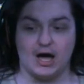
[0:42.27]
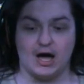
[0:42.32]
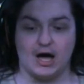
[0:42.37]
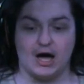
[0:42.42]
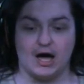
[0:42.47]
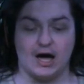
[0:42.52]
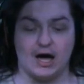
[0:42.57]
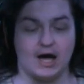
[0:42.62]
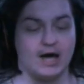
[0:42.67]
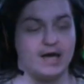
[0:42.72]

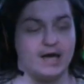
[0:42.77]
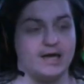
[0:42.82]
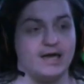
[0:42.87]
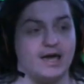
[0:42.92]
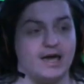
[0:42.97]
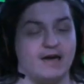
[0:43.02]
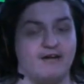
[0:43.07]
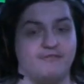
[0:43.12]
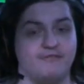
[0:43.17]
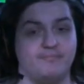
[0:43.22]
I
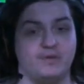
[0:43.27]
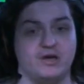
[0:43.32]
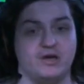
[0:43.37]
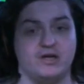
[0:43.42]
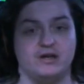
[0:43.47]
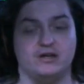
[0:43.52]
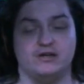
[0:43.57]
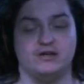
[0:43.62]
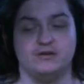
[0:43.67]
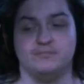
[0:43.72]
have
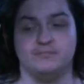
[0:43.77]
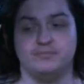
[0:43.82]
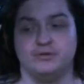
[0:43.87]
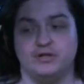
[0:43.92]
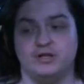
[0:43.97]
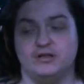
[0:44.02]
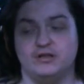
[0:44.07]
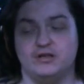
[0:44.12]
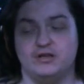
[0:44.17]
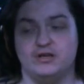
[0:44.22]
been
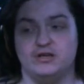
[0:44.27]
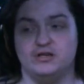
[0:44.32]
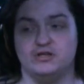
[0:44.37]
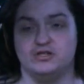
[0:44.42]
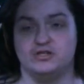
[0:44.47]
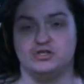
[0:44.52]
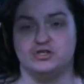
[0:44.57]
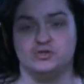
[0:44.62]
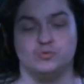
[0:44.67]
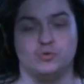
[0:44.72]
completely
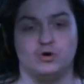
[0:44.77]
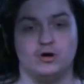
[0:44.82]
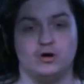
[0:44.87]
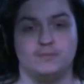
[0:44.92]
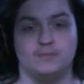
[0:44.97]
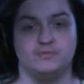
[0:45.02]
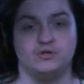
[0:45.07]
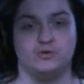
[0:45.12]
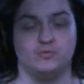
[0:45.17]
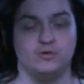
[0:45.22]

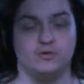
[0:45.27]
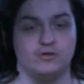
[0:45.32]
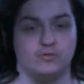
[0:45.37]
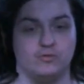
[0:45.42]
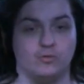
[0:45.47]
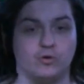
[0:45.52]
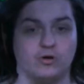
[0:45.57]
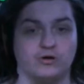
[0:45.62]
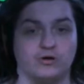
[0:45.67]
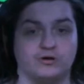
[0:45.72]
swamped with
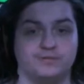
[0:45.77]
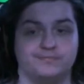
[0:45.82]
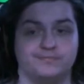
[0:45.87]
work.